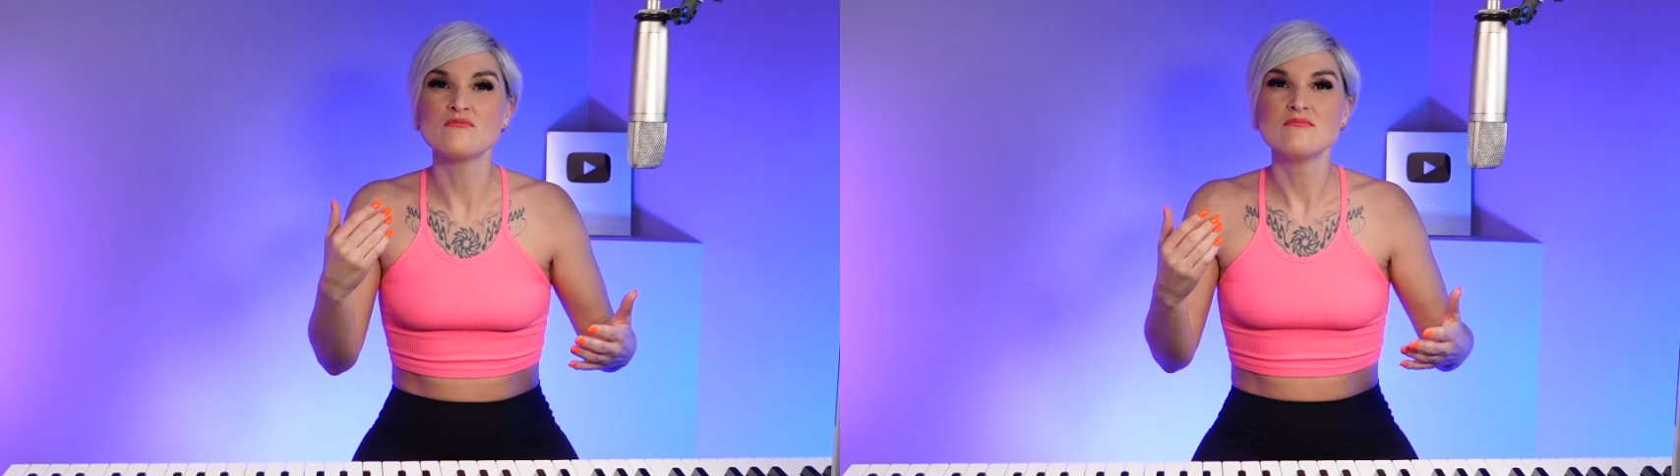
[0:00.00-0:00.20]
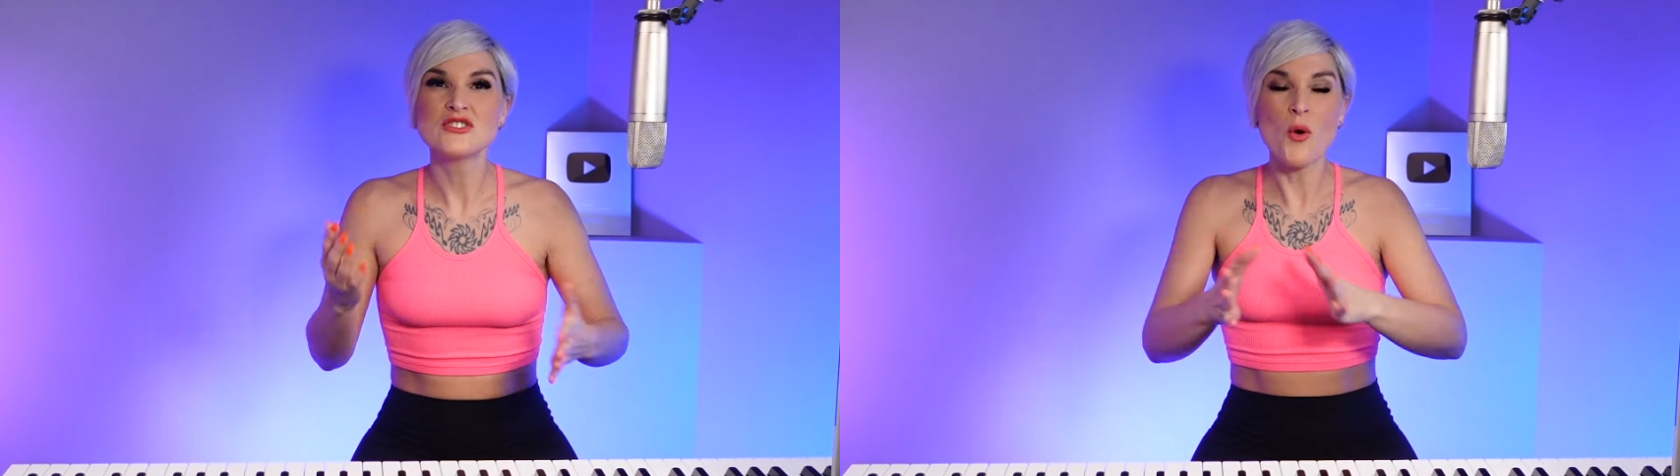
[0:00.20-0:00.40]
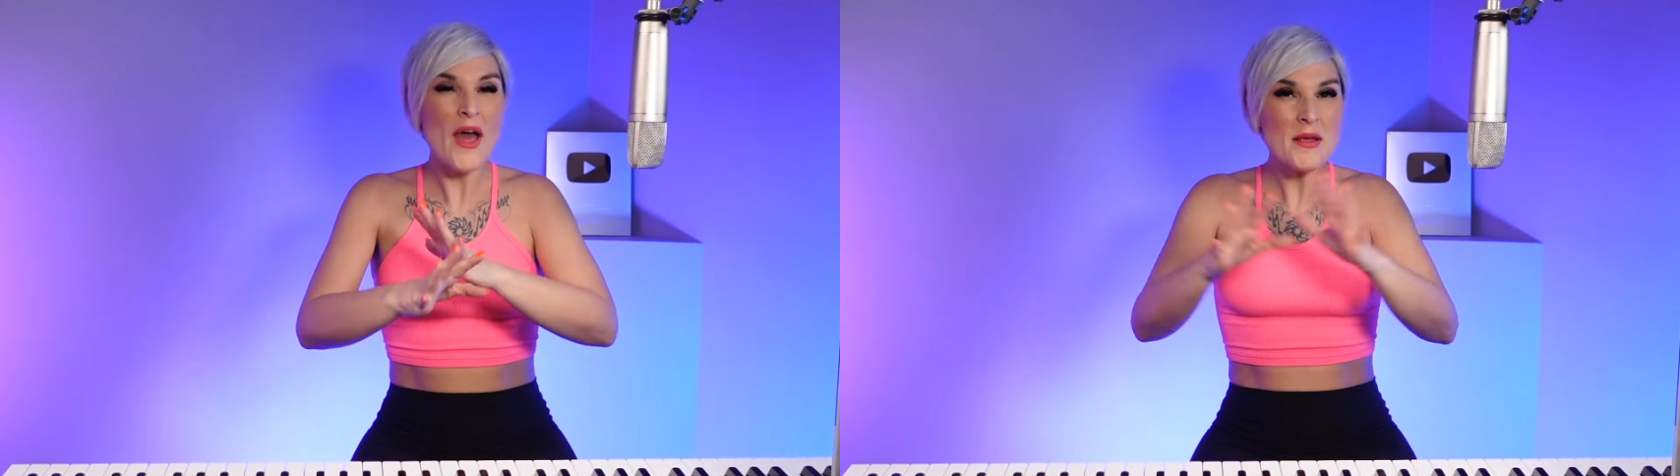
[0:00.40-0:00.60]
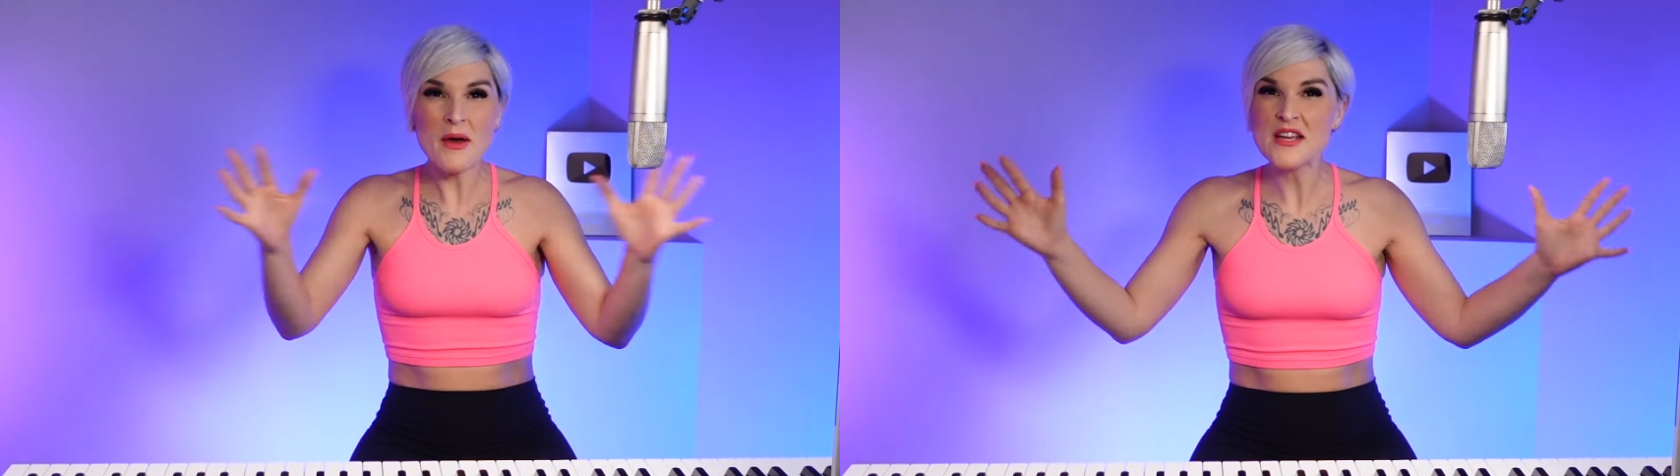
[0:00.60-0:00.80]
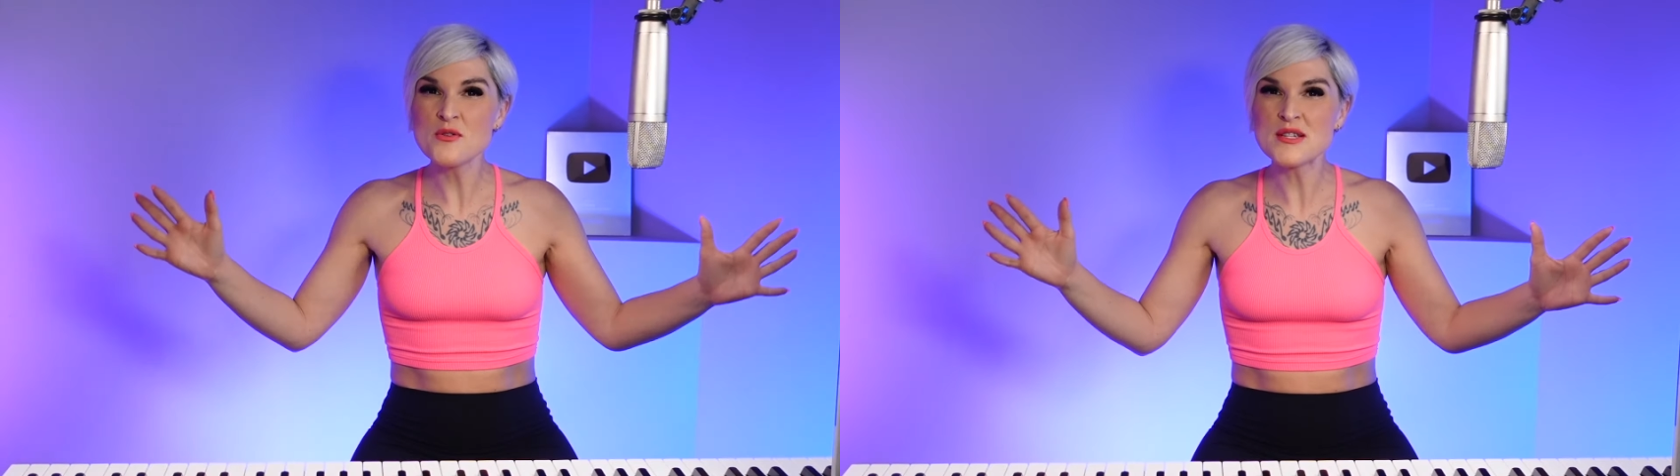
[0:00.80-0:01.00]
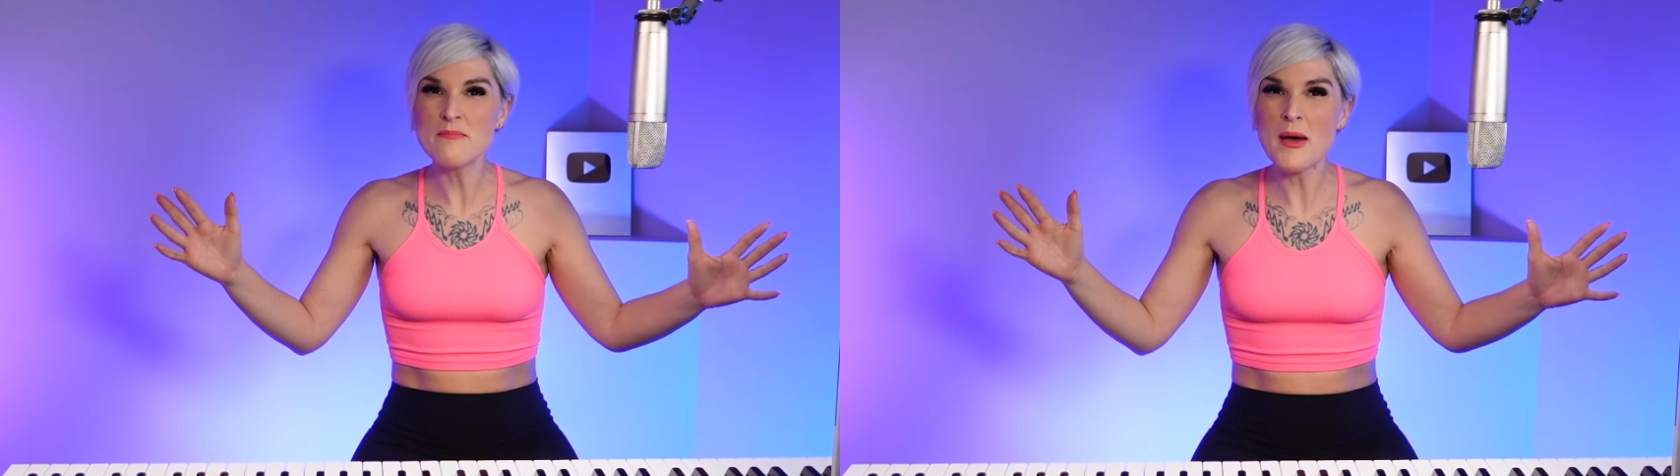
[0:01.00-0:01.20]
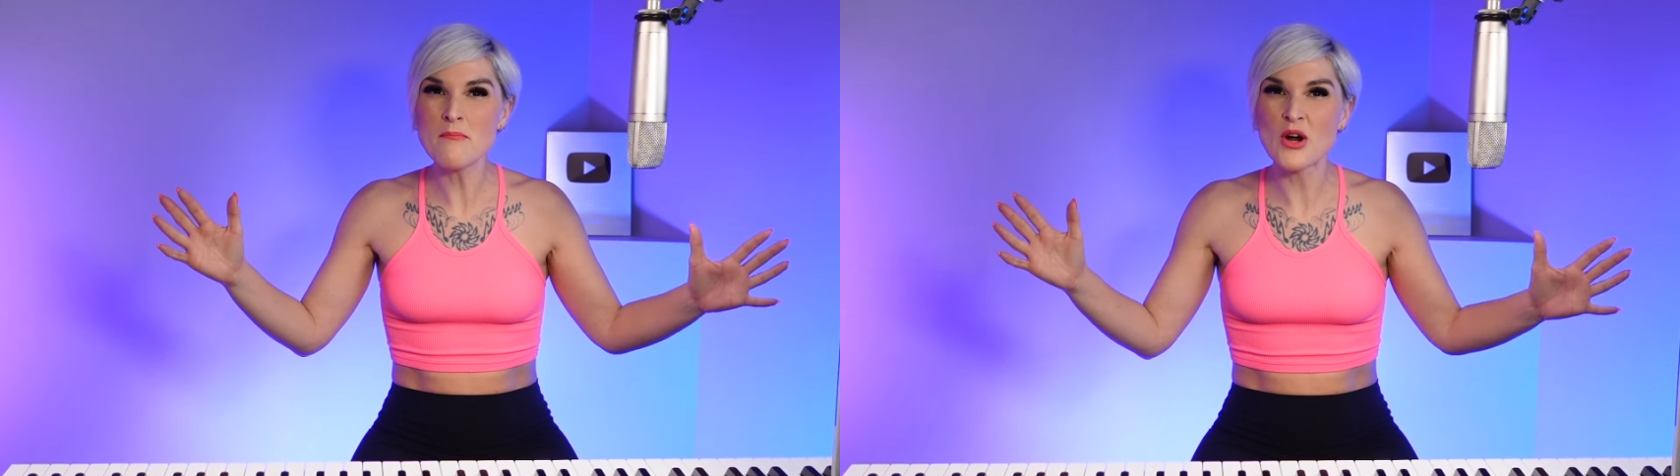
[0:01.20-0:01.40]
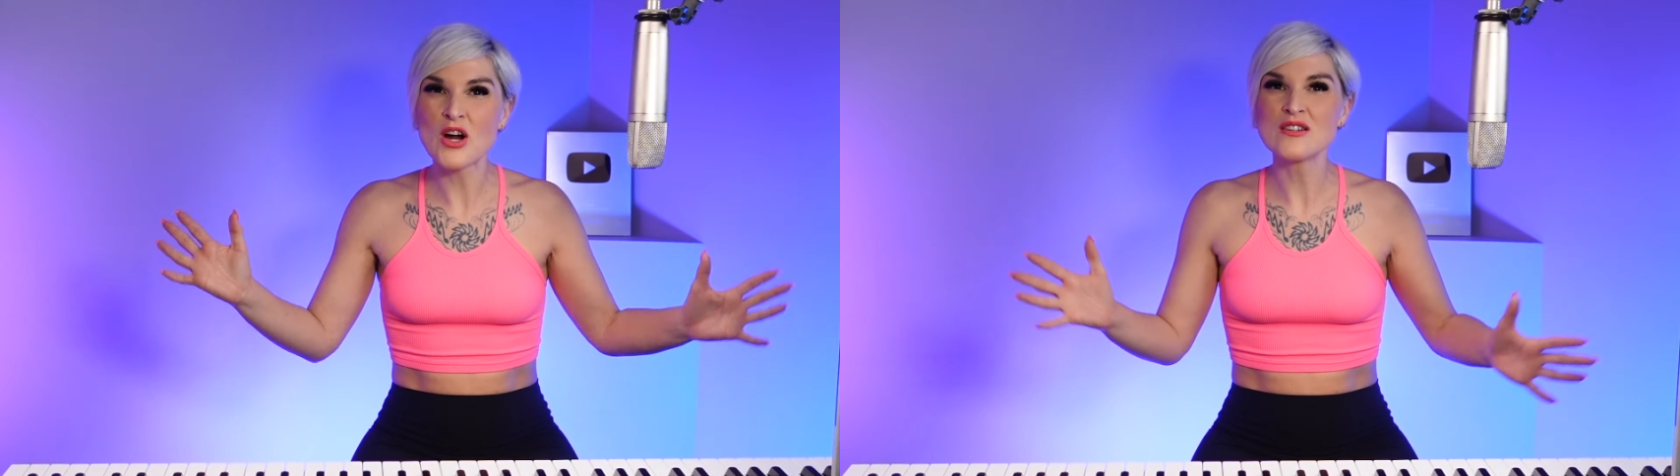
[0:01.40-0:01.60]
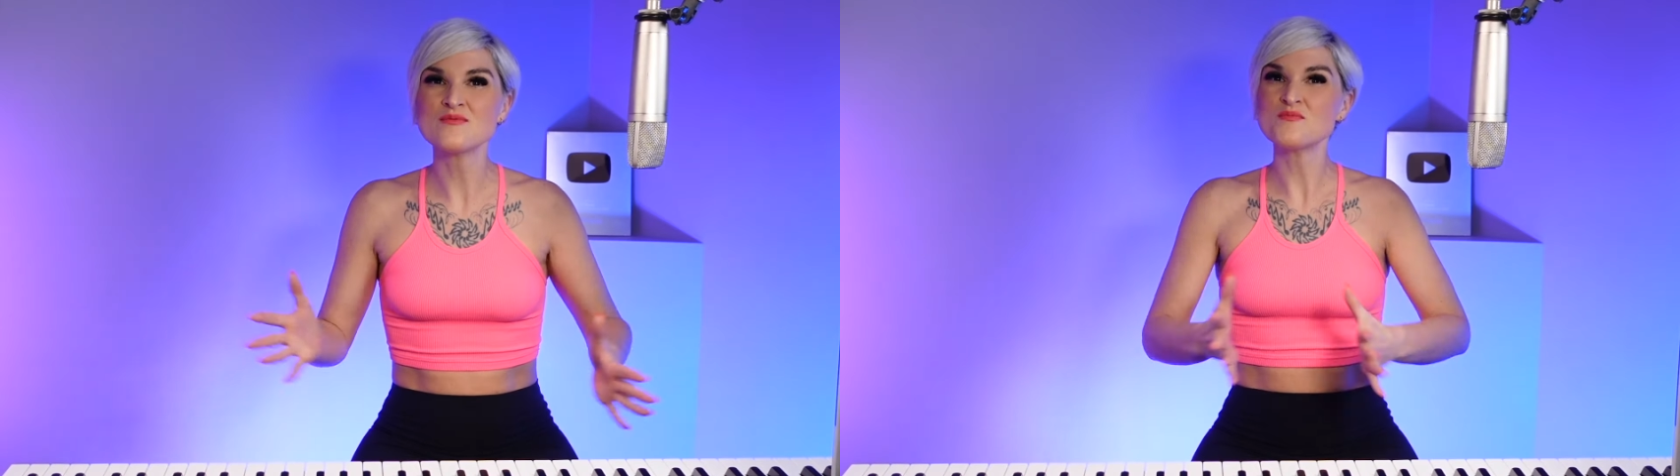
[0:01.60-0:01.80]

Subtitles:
So anybody who's a member